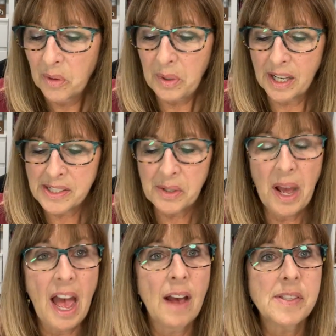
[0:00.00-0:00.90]
We also
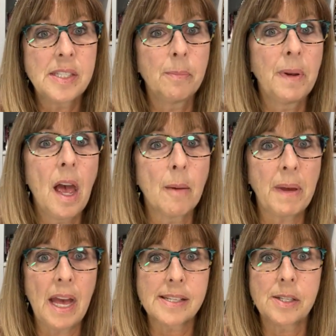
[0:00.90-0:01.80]
have Stampin'
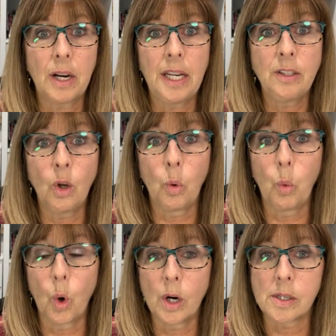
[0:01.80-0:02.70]
Up! Has their annual
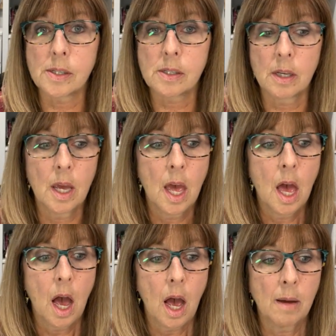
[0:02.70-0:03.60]
awards
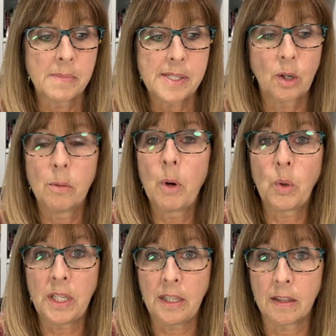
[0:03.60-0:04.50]

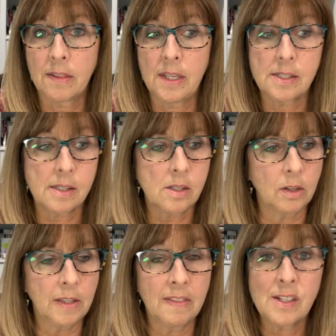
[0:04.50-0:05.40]
ceremony
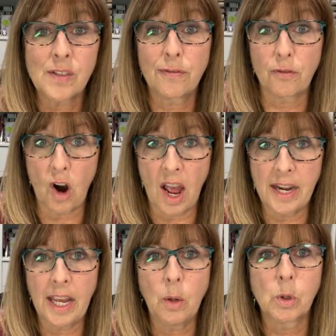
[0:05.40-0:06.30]
starting this
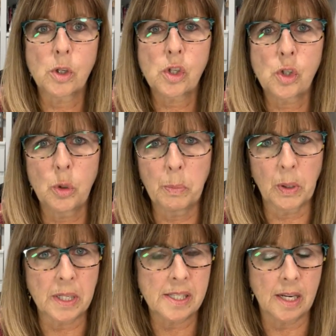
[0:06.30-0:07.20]
Friday. We're
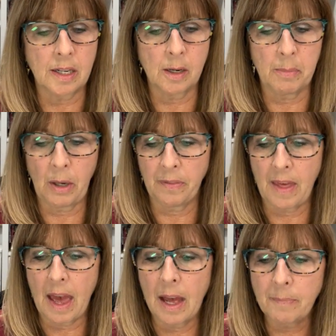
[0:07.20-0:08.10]
super excited
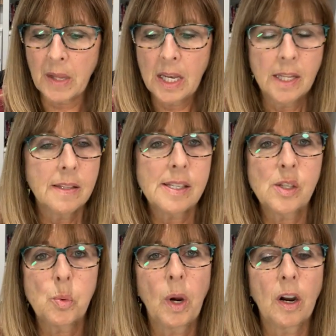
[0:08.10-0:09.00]
about that.
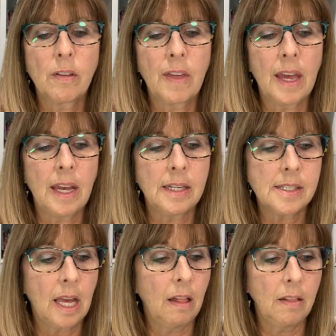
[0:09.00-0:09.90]
This is where they
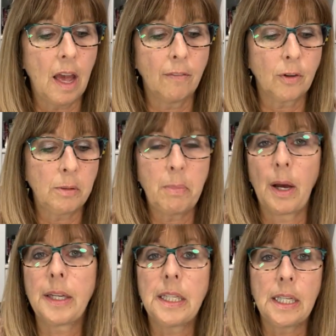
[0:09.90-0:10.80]
tell
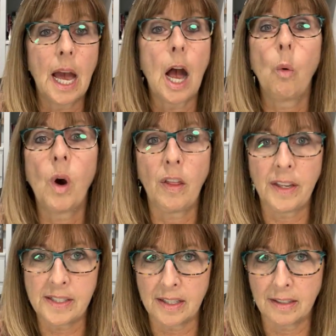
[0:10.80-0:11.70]
everybody how well
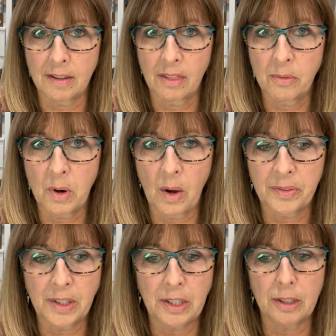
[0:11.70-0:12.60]
they did
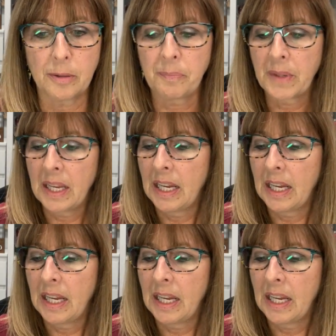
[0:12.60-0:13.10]
throughout the year.